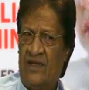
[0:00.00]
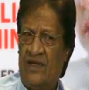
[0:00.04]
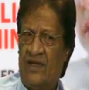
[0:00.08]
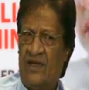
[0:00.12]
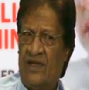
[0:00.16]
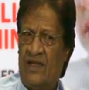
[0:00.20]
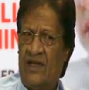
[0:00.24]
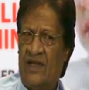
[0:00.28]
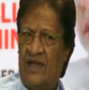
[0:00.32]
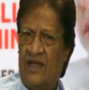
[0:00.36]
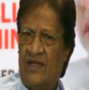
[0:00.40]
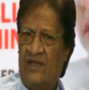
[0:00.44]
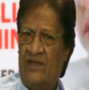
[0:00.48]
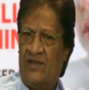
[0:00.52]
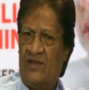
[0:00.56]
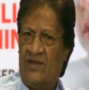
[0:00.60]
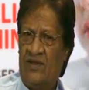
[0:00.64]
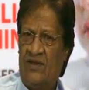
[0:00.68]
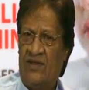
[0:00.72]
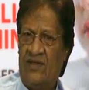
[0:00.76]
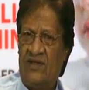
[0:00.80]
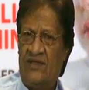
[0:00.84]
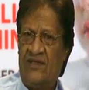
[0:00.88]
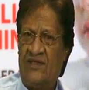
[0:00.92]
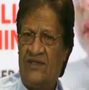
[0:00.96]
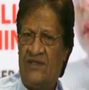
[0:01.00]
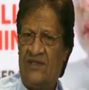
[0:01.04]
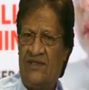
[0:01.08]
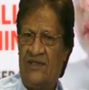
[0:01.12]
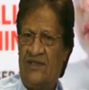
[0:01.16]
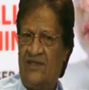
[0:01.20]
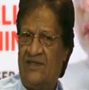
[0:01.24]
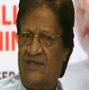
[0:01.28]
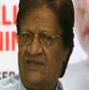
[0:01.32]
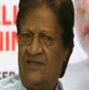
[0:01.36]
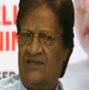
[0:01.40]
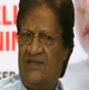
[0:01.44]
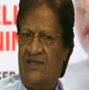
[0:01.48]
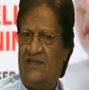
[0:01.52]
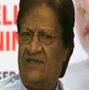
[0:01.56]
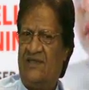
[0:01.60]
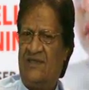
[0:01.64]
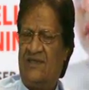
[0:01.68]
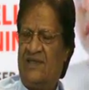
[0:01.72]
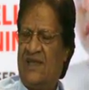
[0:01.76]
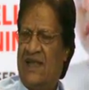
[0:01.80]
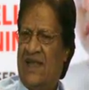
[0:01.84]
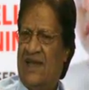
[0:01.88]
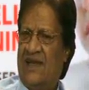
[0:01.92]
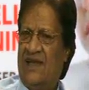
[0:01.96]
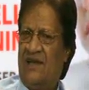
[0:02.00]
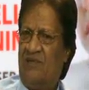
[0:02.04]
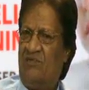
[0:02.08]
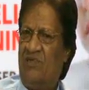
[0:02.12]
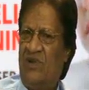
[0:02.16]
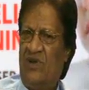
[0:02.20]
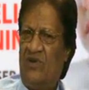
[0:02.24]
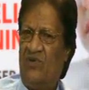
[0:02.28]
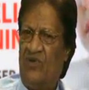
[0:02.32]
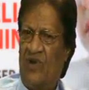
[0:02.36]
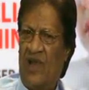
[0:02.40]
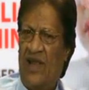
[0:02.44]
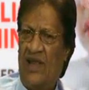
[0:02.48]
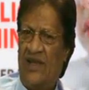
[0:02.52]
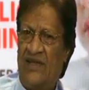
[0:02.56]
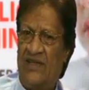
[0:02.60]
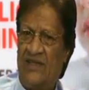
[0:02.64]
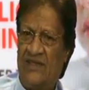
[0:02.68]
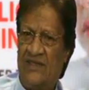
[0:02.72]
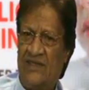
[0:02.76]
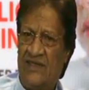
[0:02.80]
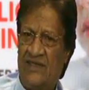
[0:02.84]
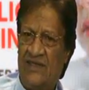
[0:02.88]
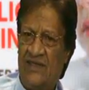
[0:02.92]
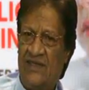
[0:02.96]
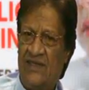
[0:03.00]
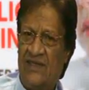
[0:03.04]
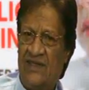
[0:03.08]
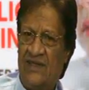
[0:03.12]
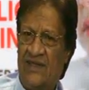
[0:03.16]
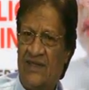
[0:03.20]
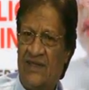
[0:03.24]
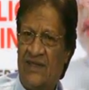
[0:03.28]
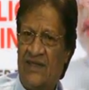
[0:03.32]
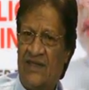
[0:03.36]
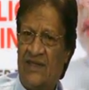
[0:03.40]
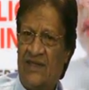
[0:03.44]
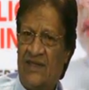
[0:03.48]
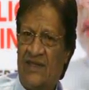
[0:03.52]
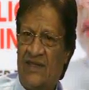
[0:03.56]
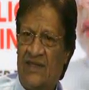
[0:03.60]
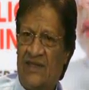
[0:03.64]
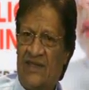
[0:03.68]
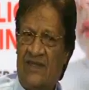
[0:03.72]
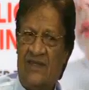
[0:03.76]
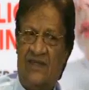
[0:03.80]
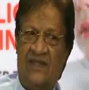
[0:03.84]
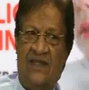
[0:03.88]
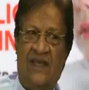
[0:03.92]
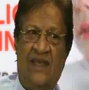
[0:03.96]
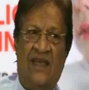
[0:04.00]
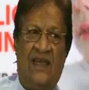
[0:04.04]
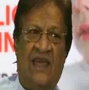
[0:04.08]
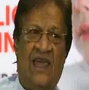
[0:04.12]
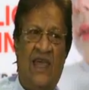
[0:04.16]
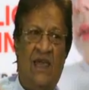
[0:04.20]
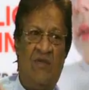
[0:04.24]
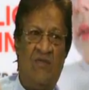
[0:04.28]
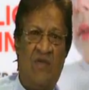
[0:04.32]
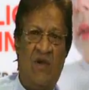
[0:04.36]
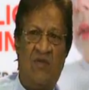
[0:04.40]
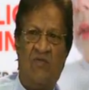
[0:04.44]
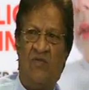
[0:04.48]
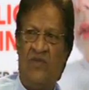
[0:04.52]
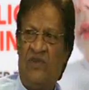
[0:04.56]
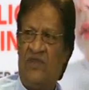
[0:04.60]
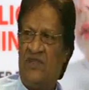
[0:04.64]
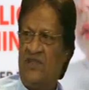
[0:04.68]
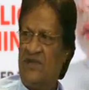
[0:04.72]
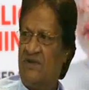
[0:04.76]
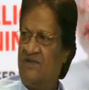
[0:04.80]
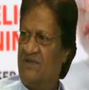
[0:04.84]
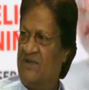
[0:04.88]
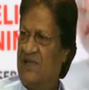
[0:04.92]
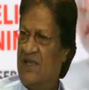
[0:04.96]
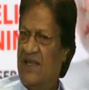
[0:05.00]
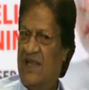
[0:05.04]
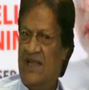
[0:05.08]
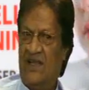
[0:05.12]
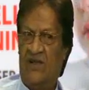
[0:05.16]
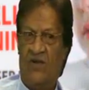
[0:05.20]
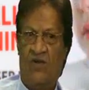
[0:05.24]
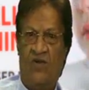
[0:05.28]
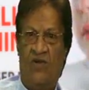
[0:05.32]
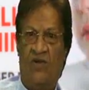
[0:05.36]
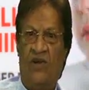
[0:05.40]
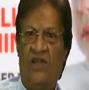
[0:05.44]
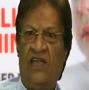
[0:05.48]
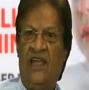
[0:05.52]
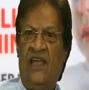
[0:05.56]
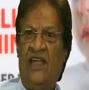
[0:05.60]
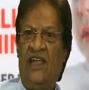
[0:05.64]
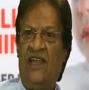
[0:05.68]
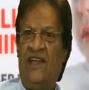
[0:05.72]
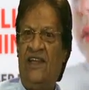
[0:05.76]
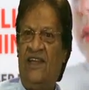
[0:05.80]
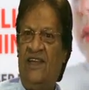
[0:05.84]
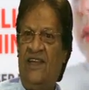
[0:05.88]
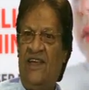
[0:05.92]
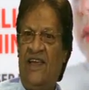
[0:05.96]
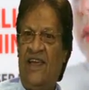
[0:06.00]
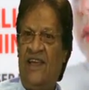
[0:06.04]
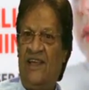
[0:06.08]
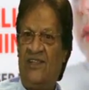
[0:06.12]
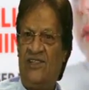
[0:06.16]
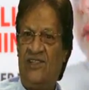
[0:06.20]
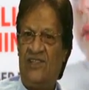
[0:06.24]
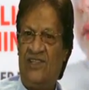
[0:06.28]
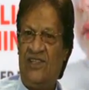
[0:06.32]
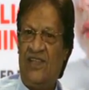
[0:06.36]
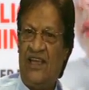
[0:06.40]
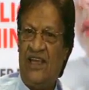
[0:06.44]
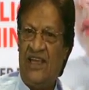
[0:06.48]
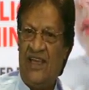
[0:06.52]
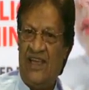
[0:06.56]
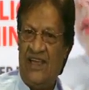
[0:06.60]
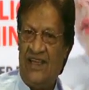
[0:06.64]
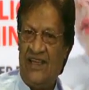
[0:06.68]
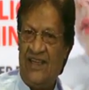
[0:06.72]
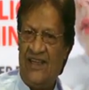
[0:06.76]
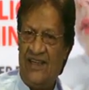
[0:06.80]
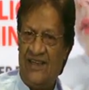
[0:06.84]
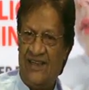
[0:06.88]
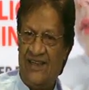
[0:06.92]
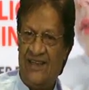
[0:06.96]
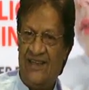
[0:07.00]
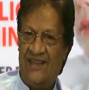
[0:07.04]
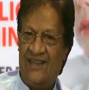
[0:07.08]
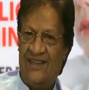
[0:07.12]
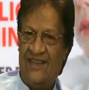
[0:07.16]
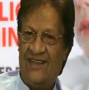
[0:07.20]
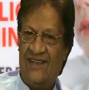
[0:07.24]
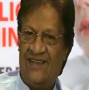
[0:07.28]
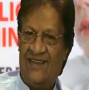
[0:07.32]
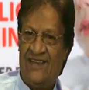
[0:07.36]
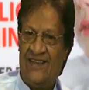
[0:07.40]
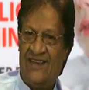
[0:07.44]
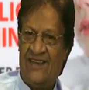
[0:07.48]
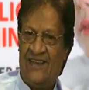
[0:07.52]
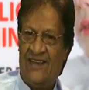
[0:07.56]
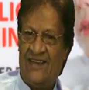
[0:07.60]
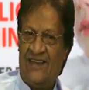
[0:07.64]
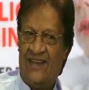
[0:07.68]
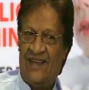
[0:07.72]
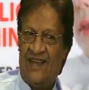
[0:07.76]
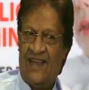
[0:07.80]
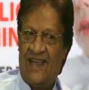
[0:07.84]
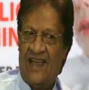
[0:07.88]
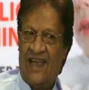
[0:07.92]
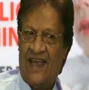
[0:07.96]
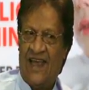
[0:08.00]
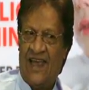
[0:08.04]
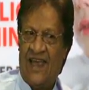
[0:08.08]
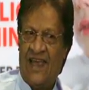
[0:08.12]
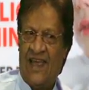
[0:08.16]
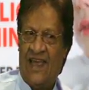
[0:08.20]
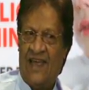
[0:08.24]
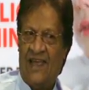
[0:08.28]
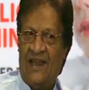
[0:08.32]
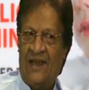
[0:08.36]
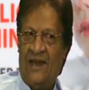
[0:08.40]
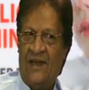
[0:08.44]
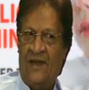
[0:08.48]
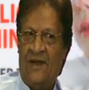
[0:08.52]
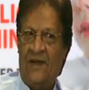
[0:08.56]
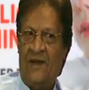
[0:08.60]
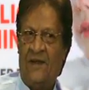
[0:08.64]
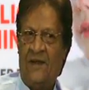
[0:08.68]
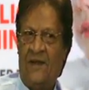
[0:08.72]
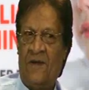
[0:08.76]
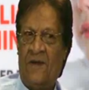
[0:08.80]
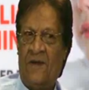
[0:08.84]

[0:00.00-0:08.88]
And I thought, this cannot be right. They came up with something called ADHD, and